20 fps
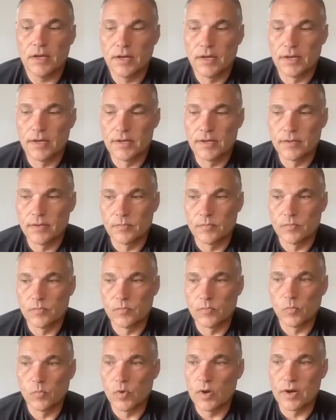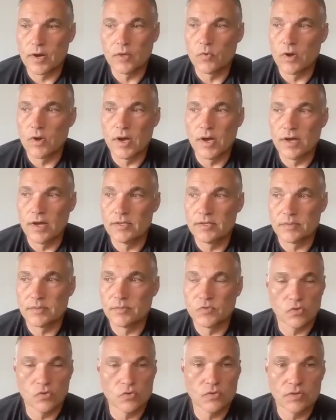Writing wise,
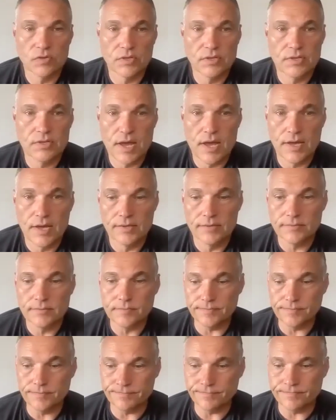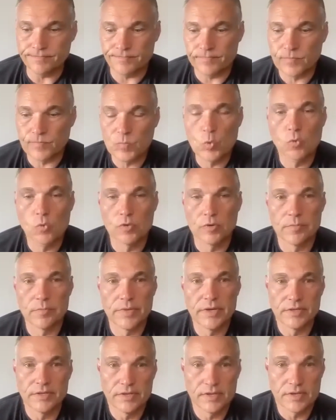I'm certainly not going to
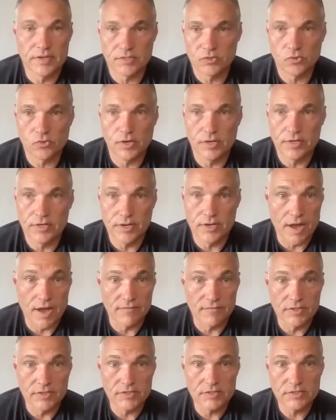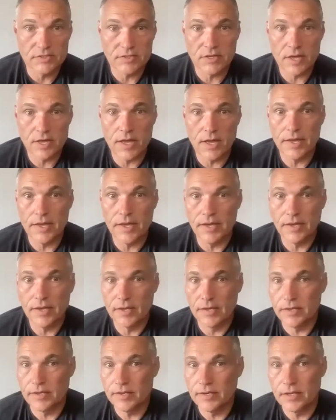be the next great novelist.
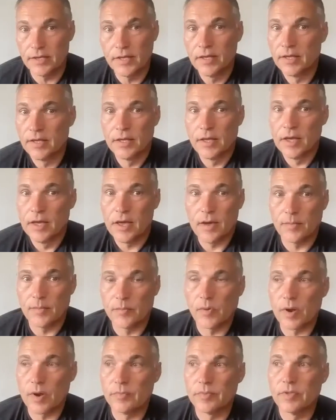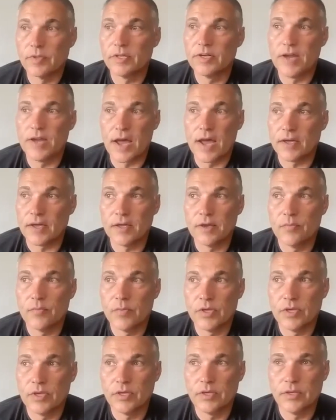And I'm probably not going to
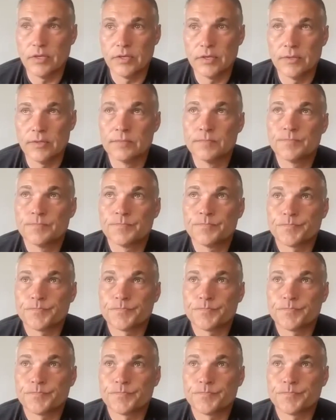be